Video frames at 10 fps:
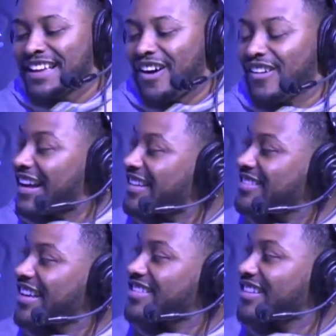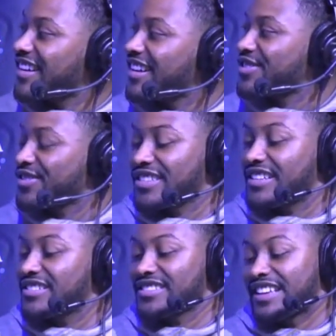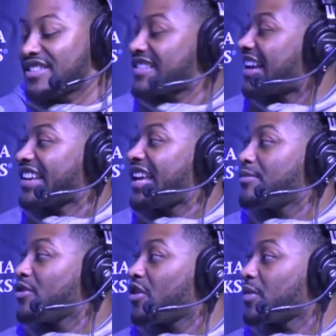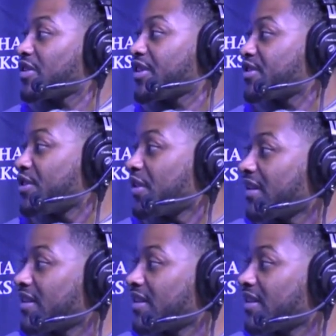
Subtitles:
all I can say to the Huskers is they just got to keep doing what they're doing.